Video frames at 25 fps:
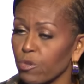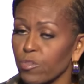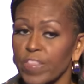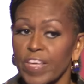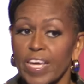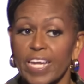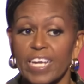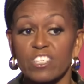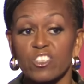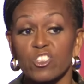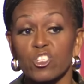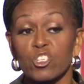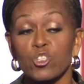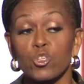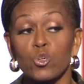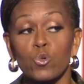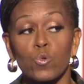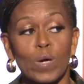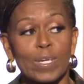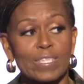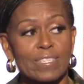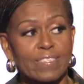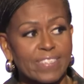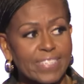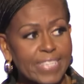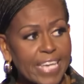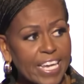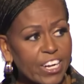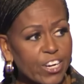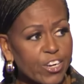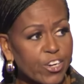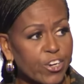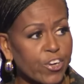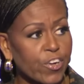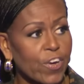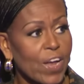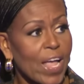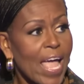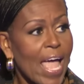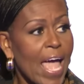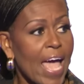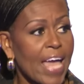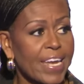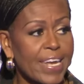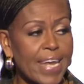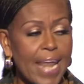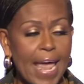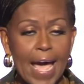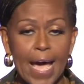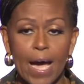then as a U.S. senator,
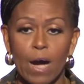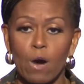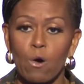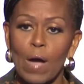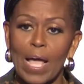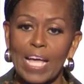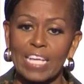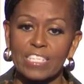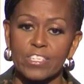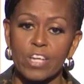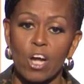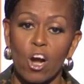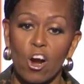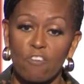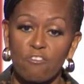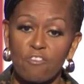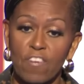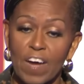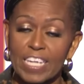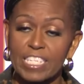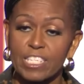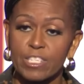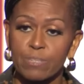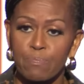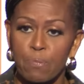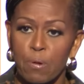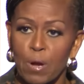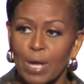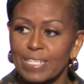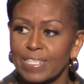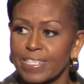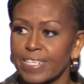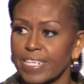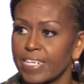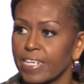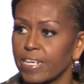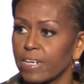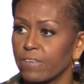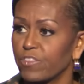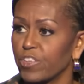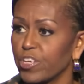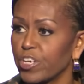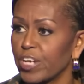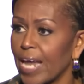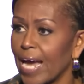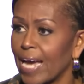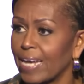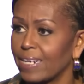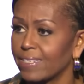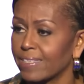and now as our vice president of the
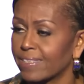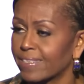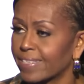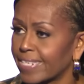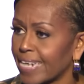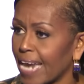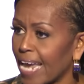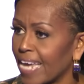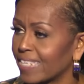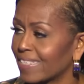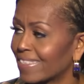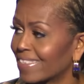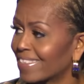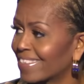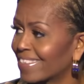United States.